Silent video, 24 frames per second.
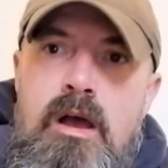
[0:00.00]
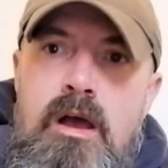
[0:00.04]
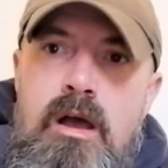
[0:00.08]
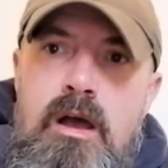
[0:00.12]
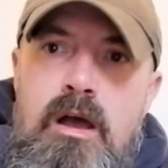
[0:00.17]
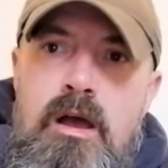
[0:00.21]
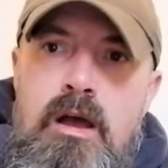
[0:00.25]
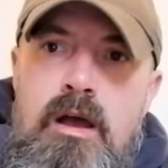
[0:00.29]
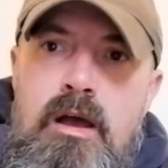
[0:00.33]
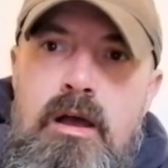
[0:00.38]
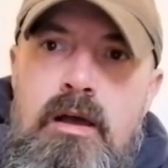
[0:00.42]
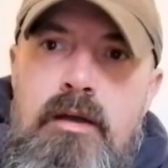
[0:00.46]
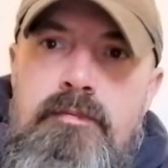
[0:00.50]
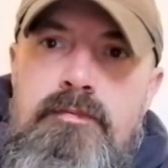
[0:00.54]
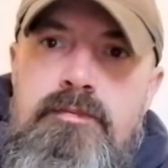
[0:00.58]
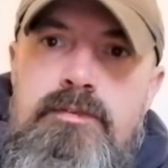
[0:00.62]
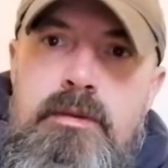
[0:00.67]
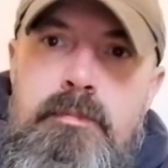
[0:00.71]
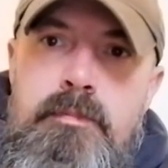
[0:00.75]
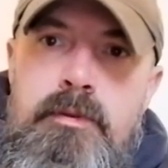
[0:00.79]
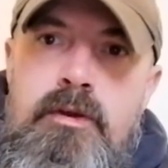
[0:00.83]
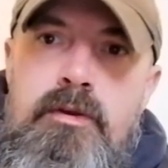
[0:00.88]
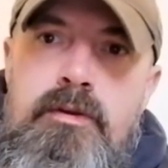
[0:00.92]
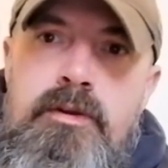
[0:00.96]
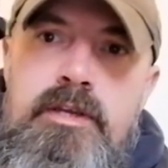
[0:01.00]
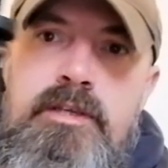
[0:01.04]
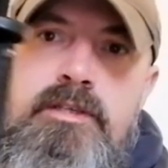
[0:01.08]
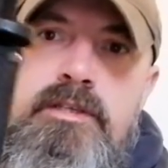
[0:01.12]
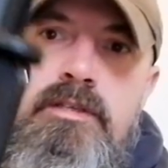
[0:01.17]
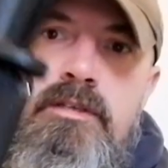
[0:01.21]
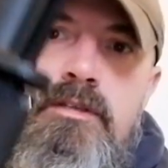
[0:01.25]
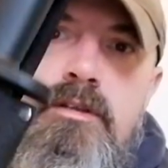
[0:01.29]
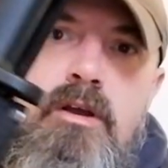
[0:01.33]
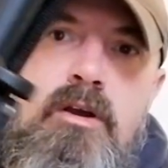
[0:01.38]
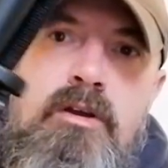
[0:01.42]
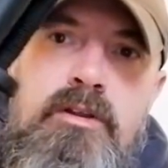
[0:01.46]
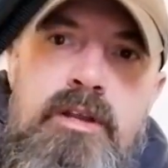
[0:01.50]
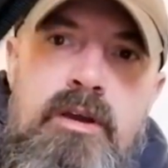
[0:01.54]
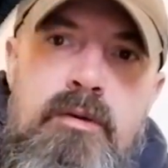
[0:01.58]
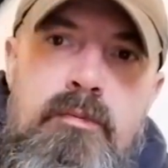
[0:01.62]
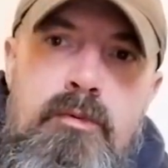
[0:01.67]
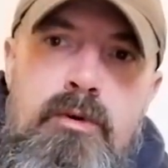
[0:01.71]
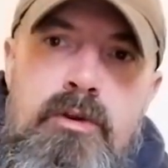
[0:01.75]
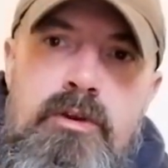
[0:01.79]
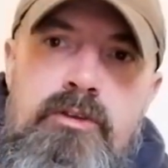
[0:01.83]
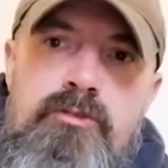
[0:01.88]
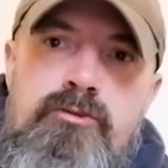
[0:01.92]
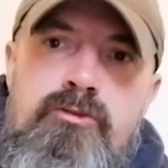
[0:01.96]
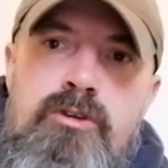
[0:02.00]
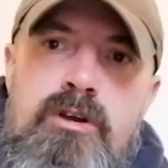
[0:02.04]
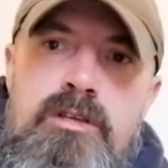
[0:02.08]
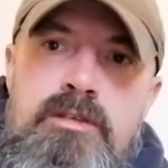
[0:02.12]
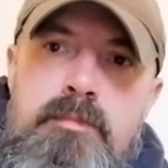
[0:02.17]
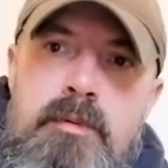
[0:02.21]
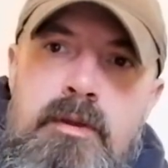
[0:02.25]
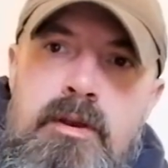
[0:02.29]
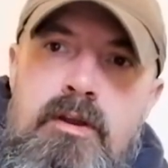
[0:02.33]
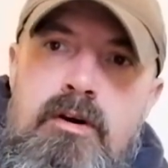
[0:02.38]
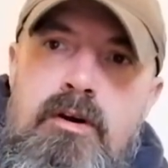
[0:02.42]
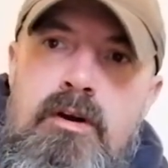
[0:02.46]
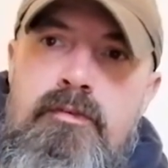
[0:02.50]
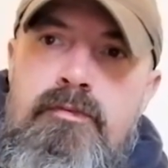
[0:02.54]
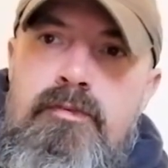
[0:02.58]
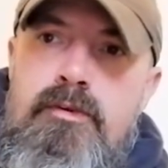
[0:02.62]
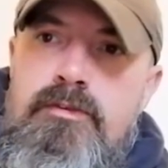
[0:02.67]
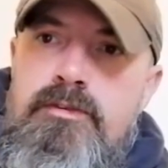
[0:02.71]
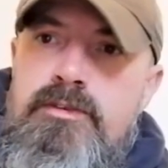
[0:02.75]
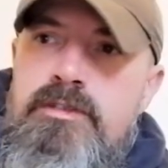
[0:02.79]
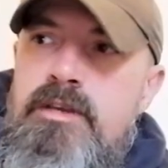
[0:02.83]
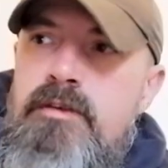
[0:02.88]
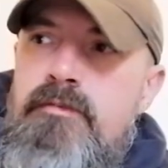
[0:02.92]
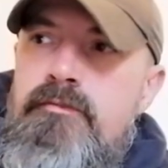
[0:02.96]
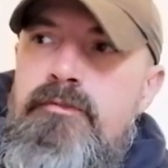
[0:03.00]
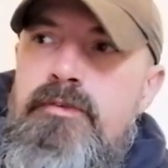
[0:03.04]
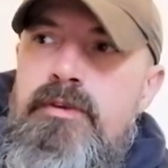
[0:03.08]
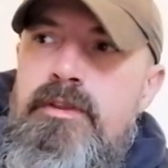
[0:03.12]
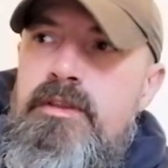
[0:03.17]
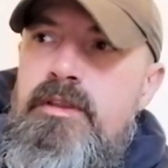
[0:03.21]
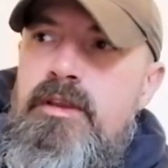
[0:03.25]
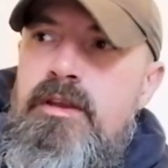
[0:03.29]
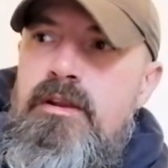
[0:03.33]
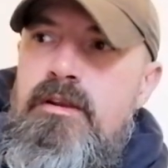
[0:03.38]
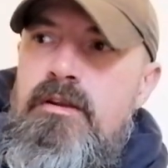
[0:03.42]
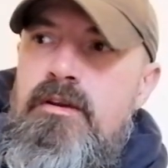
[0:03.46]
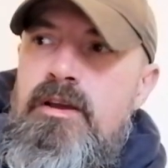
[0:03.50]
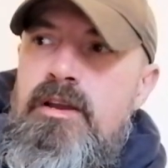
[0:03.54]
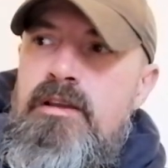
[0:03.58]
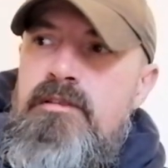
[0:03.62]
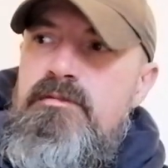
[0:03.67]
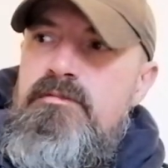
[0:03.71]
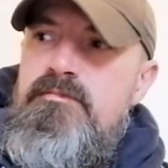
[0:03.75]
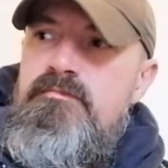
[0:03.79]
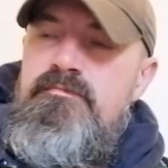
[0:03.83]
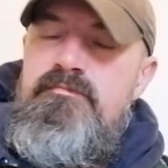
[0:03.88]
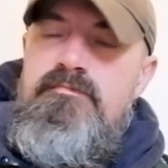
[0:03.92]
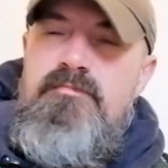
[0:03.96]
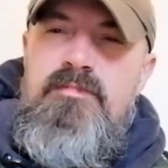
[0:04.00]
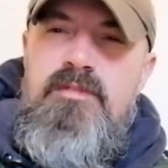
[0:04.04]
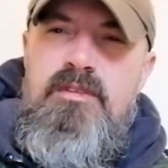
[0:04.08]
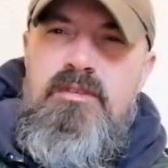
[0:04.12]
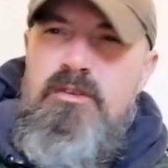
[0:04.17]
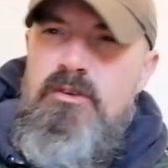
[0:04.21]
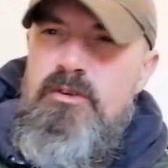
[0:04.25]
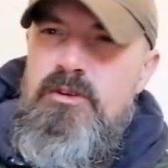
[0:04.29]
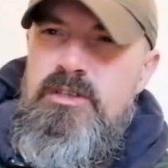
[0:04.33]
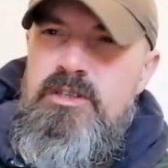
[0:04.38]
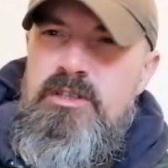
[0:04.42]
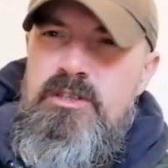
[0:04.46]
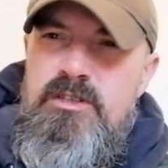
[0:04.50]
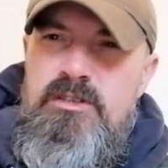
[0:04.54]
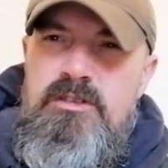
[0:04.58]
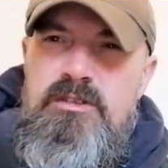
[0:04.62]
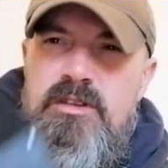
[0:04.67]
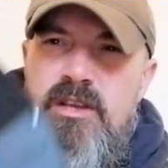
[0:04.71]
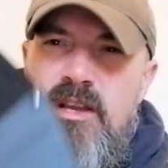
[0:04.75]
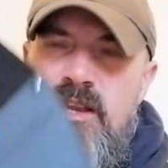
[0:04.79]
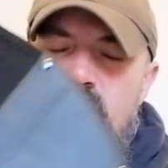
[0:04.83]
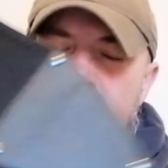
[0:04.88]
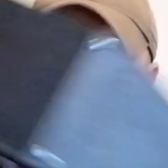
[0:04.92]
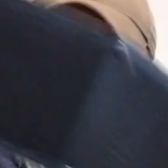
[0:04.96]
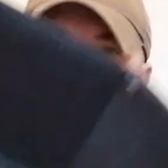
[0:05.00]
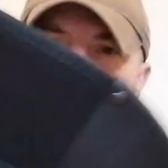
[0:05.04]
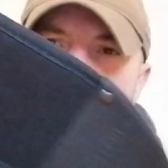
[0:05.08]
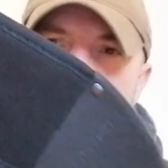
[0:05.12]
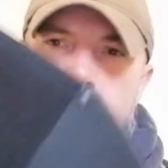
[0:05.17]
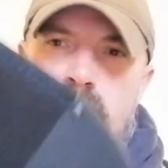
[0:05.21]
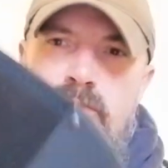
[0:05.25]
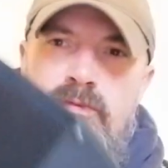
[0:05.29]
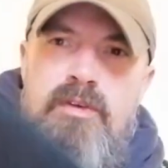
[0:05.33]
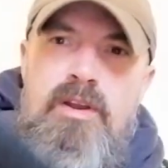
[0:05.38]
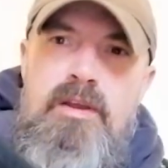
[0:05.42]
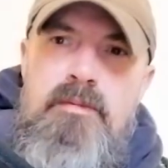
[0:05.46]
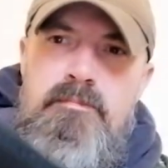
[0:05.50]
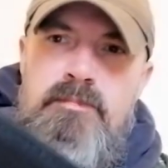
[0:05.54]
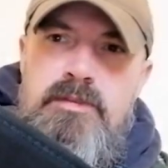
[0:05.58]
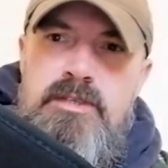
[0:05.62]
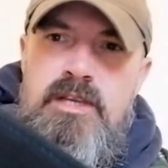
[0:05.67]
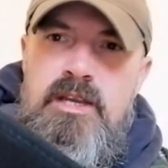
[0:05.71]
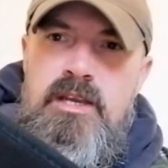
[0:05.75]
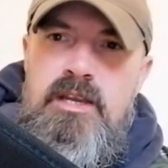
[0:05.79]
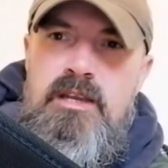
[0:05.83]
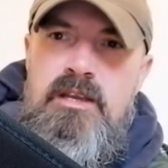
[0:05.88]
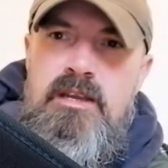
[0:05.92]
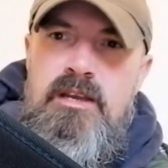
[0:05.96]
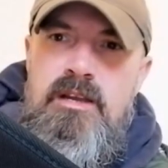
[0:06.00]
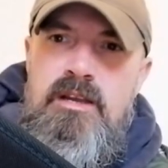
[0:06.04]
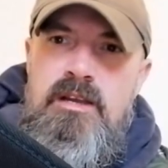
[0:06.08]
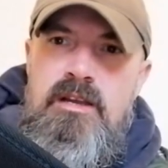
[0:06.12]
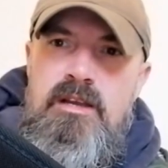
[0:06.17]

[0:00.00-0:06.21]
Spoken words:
To be honest, I don't want to trust my life on something that like looks too flimsy.